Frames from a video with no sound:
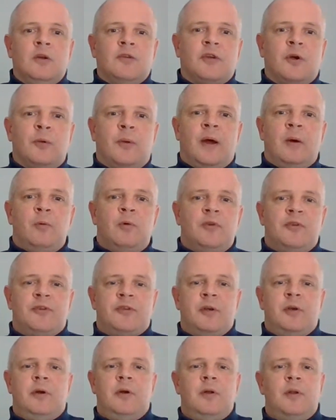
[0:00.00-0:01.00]
So that
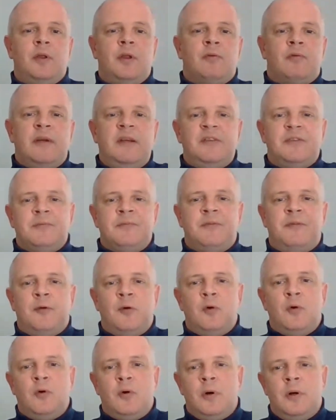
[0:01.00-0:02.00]
was the reason
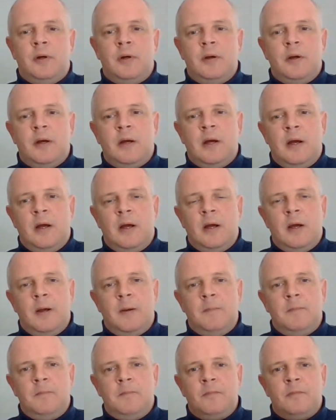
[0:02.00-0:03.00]
for
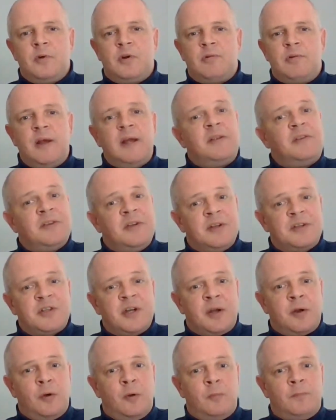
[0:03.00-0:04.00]
creating the
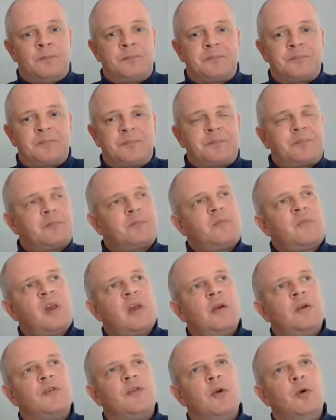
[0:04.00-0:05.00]
channel.
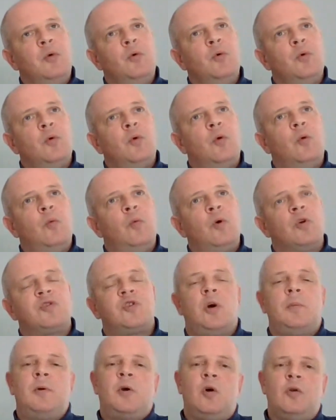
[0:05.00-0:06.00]
So what
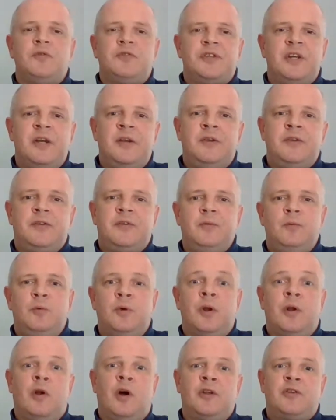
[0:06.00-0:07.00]
type of content
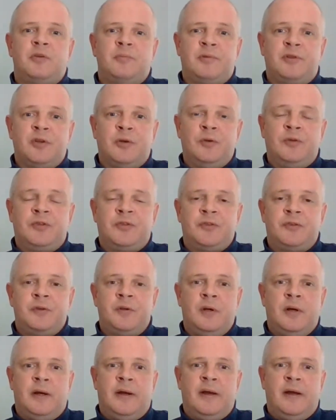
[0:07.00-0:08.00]
would I like to produce?
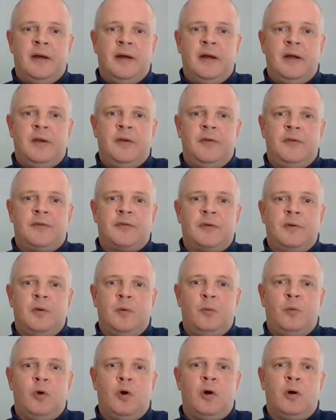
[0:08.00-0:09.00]
And
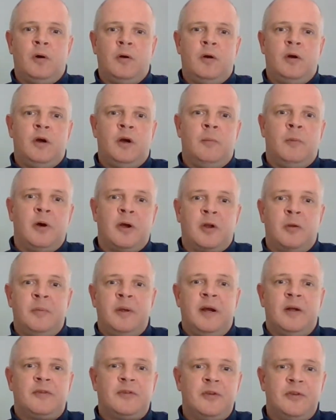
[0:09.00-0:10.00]
what am I going to
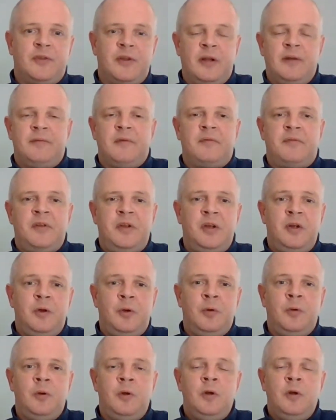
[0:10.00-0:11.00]
be able to deliver for
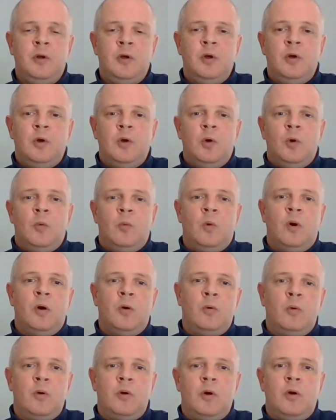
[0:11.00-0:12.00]
you?
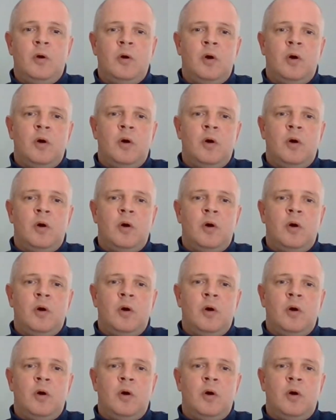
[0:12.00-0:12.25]
Well,